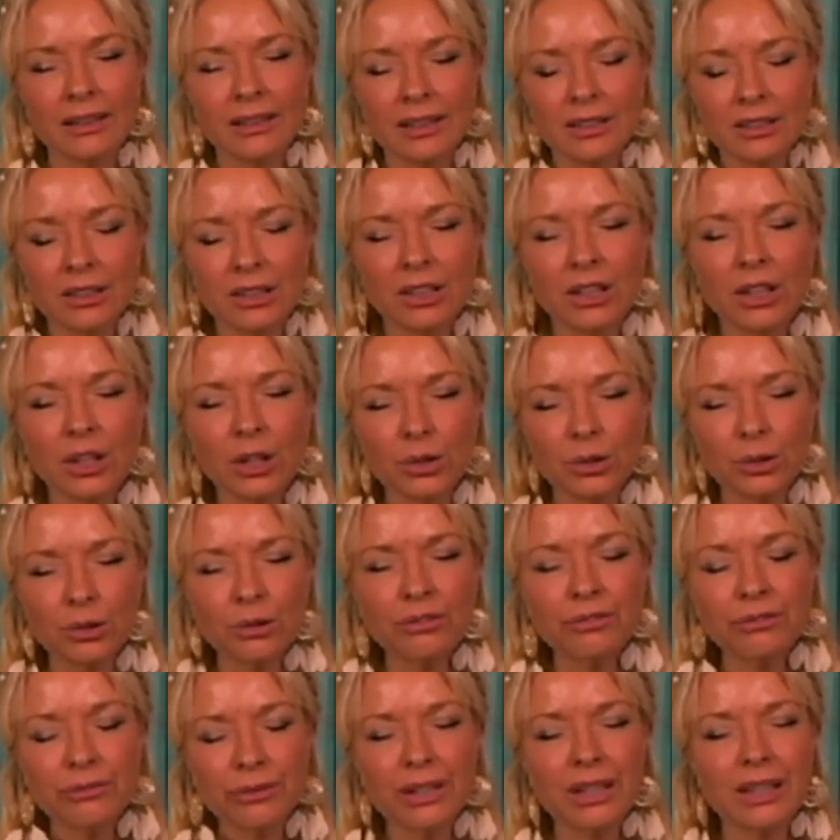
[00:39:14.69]
That you
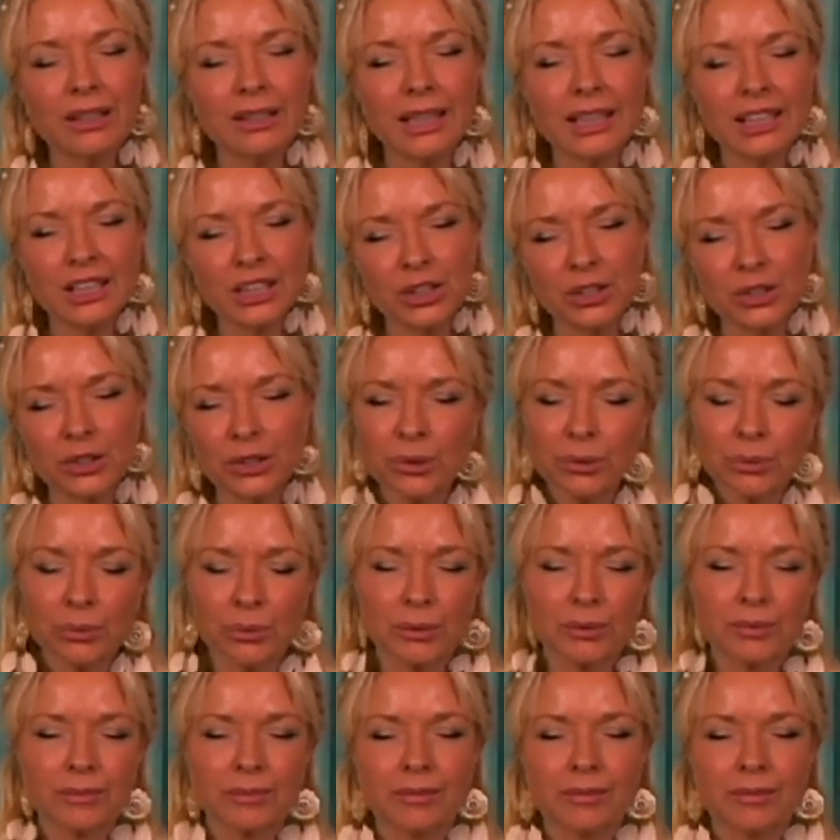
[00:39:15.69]
feel that it's you.